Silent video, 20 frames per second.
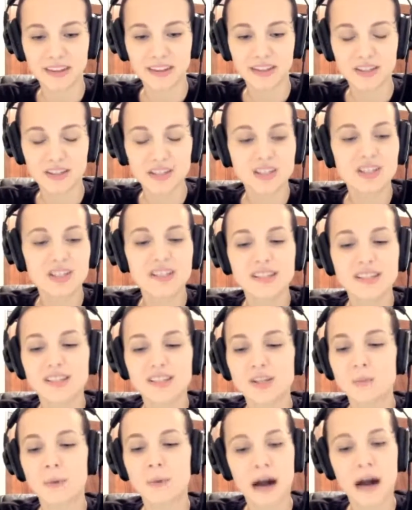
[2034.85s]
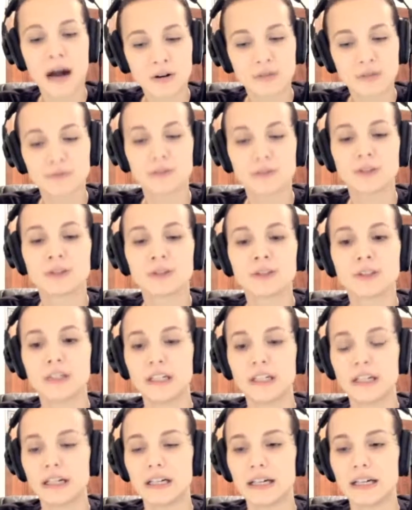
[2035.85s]
she's just such a powerful
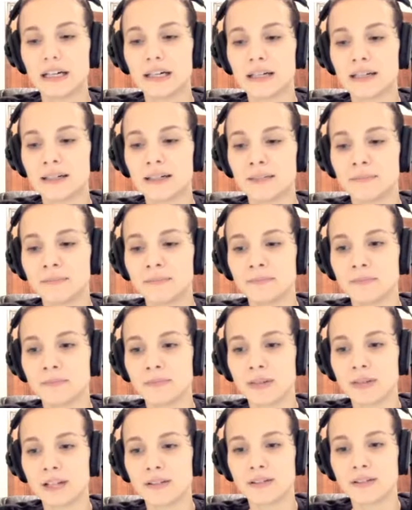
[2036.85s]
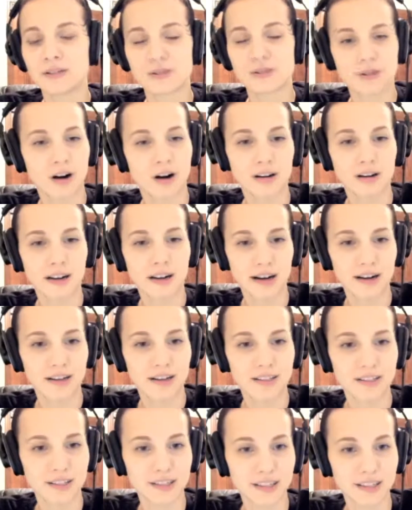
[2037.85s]
and strong
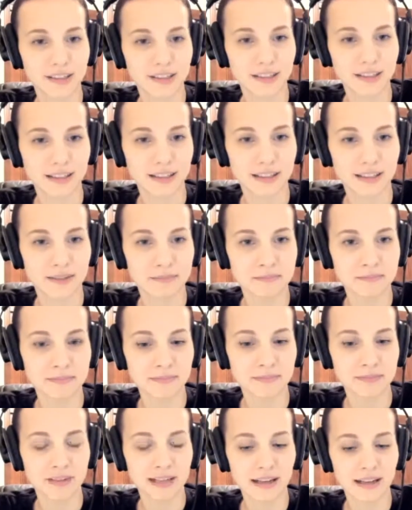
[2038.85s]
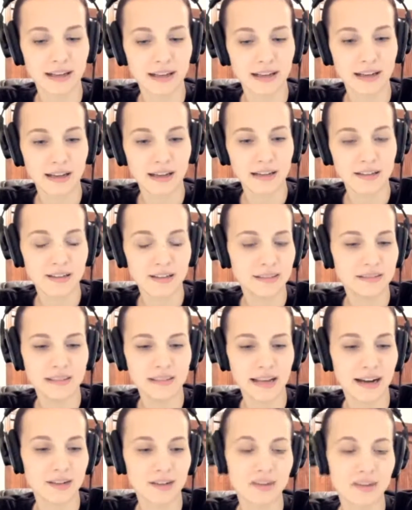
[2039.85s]
character, that
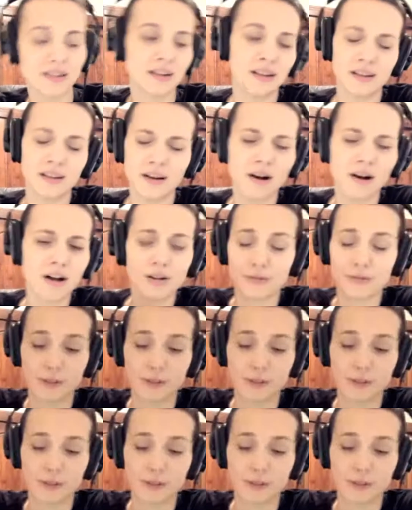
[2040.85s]
in all of her